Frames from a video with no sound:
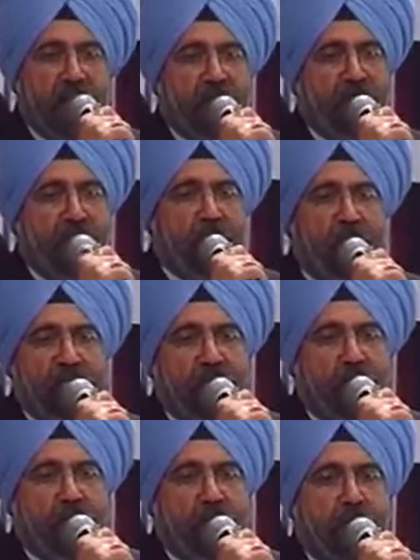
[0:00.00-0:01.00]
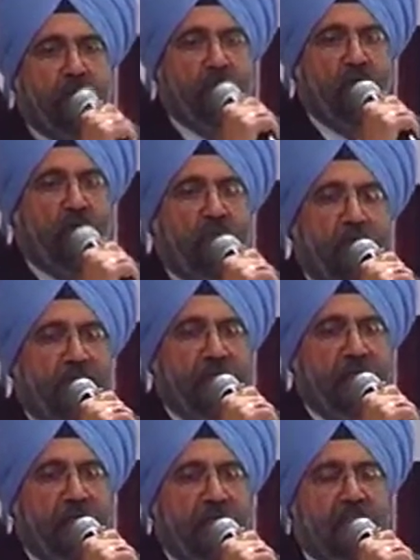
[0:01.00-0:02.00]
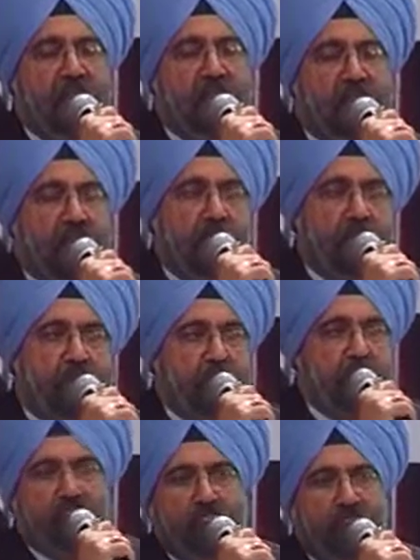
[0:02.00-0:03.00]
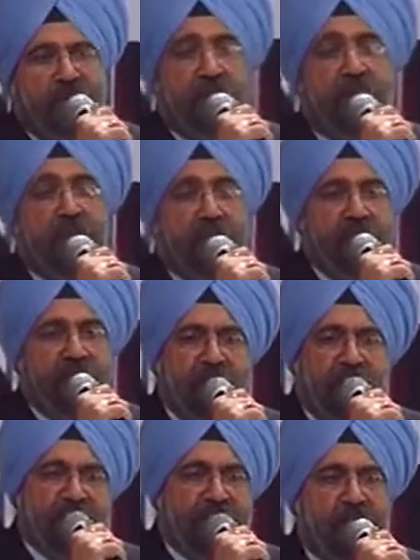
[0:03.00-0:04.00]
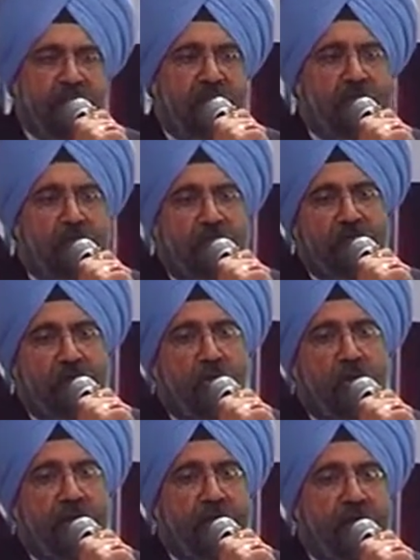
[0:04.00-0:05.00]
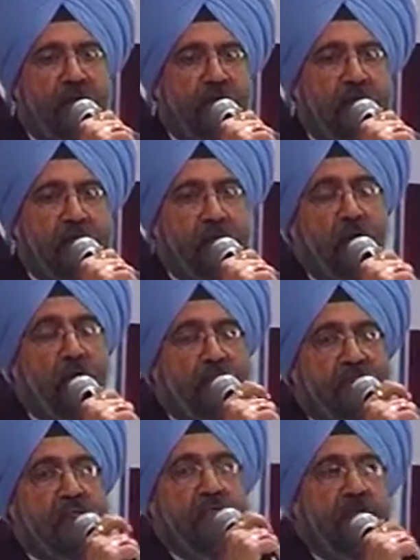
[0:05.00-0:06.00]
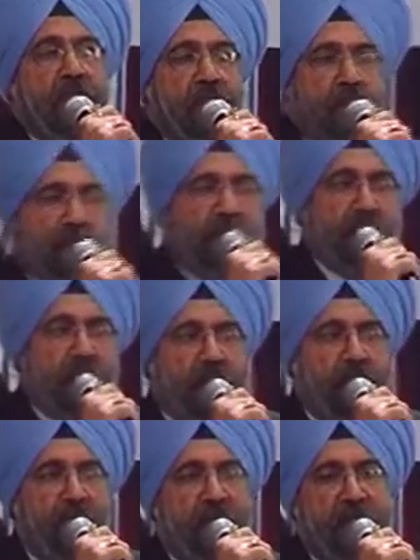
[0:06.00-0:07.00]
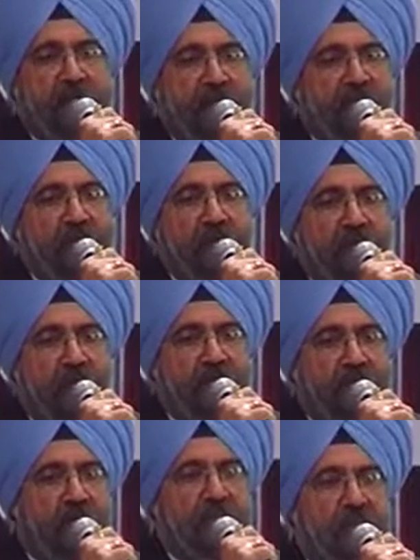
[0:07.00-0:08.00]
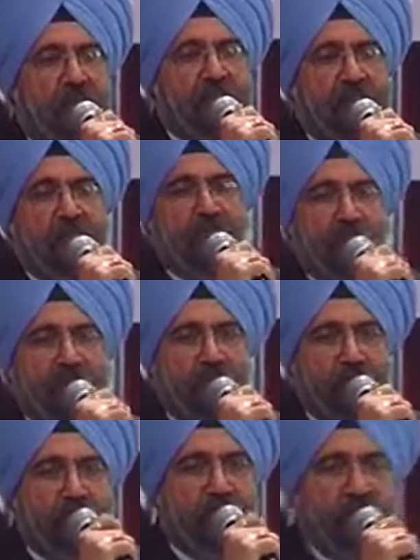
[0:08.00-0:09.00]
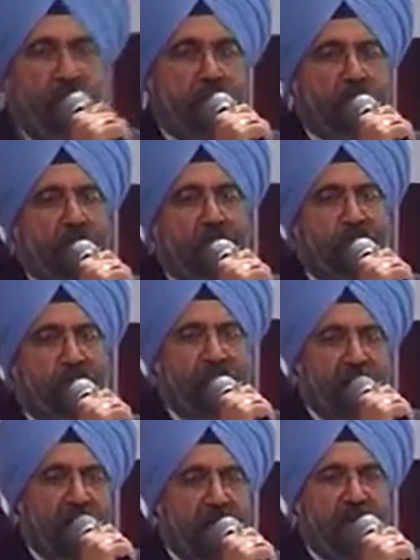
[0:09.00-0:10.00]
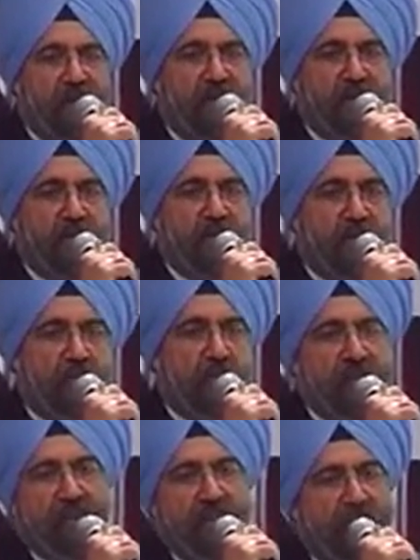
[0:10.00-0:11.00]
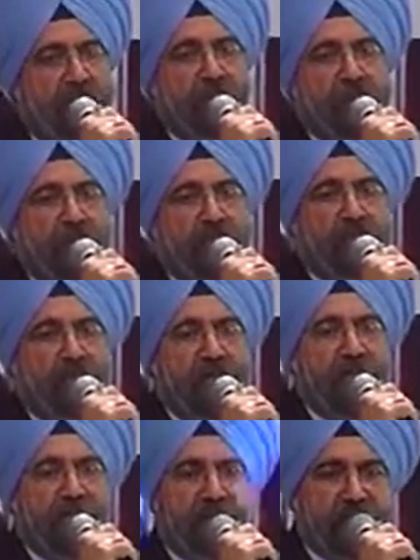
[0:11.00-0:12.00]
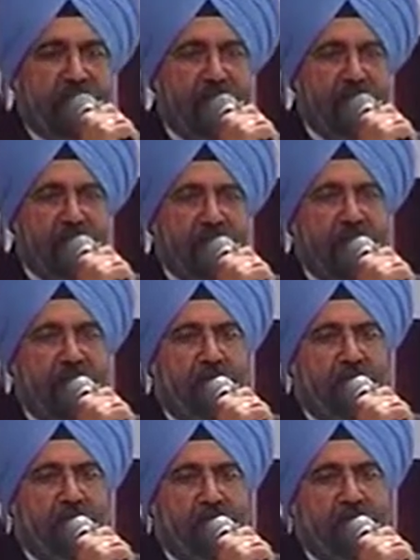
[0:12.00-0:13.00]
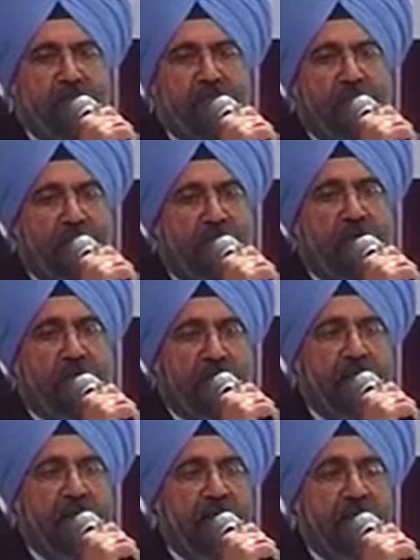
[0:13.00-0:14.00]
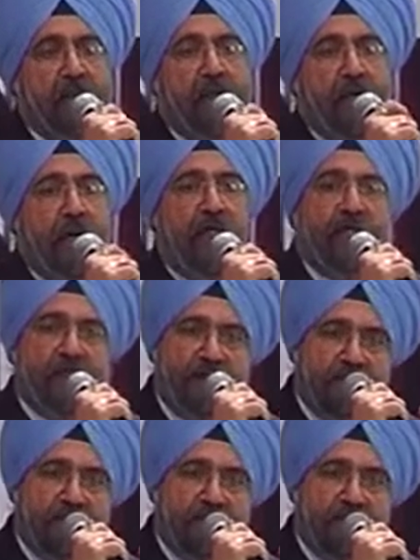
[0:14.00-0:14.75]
when we measure people below poverty line, is close to even less than three-fourths of a dollar a day. Because we take into account our level of consumption, our price line, because it cannot be compared with the international figure of $1.25 a day. And